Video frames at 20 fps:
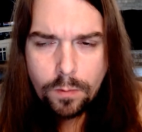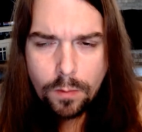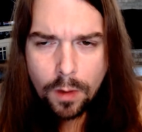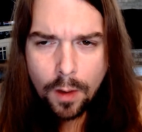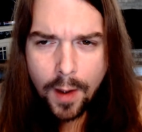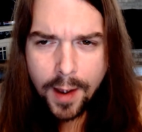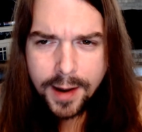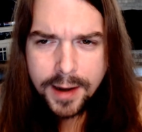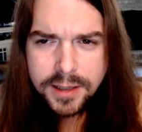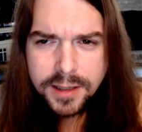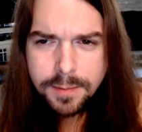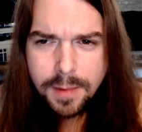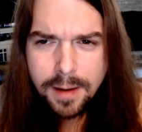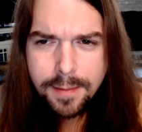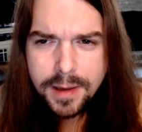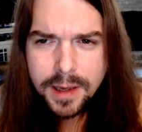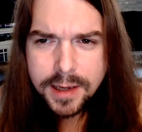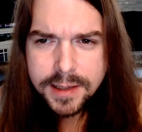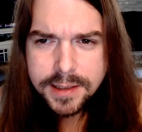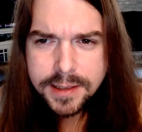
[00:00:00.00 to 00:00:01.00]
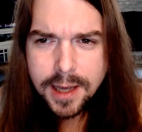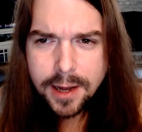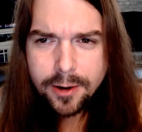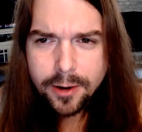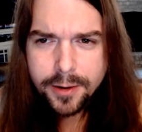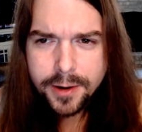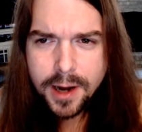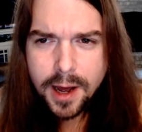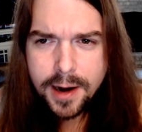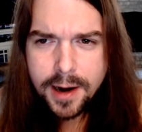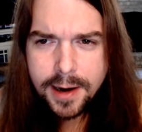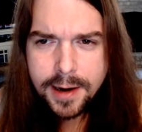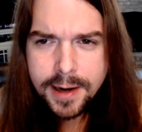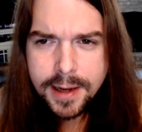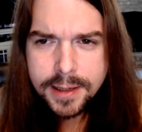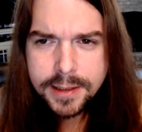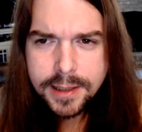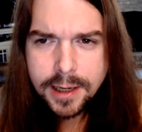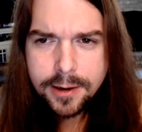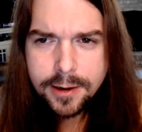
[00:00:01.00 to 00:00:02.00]
I guess maybe a subtle
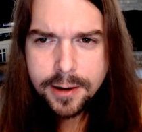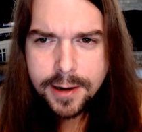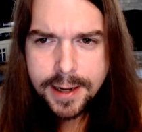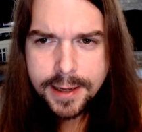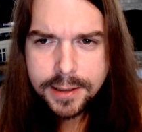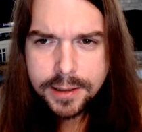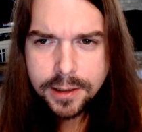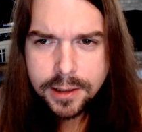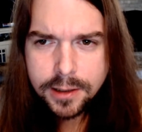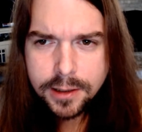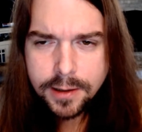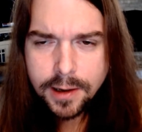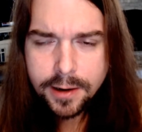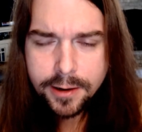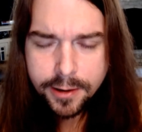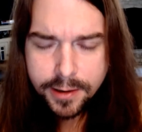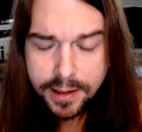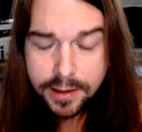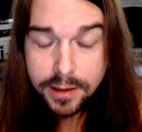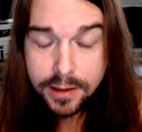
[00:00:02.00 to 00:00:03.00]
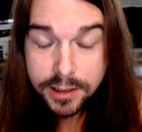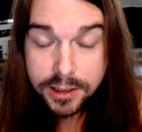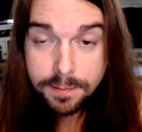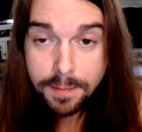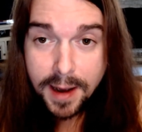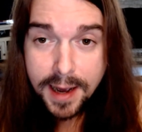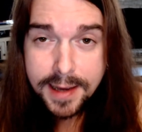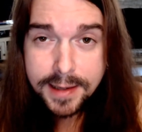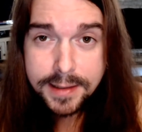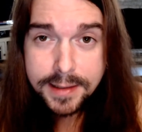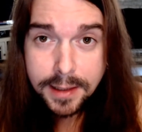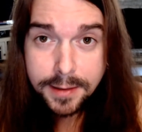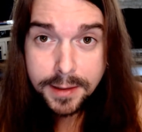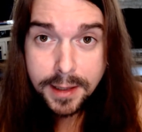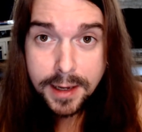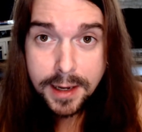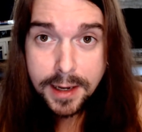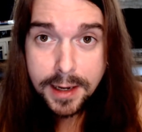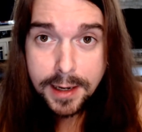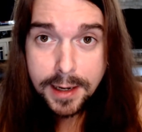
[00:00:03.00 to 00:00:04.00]
nuttiness underneath the spice and
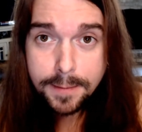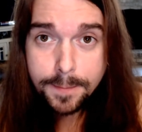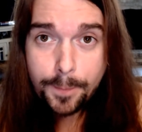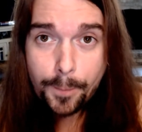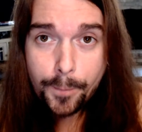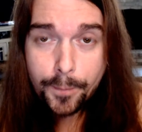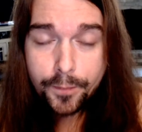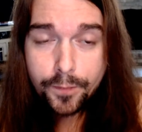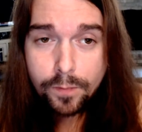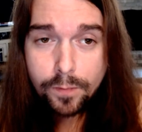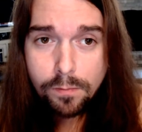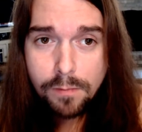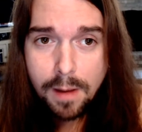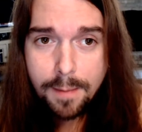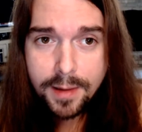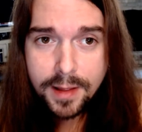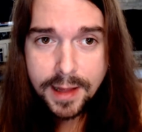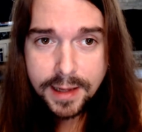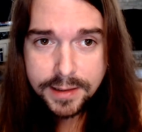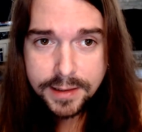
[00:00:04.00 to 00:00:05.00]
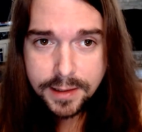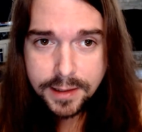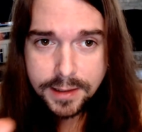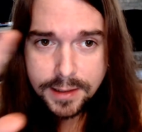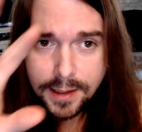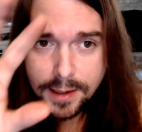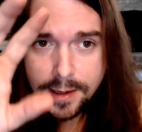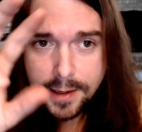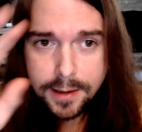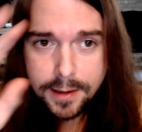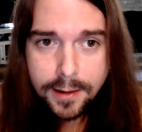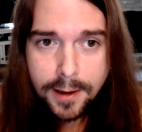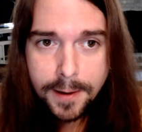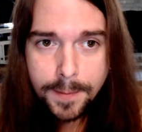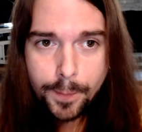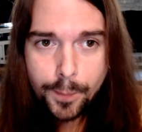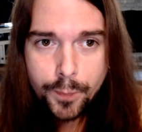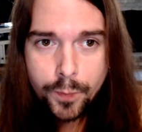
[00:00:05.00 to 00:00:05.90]
the heat. Maybe that's the tequila.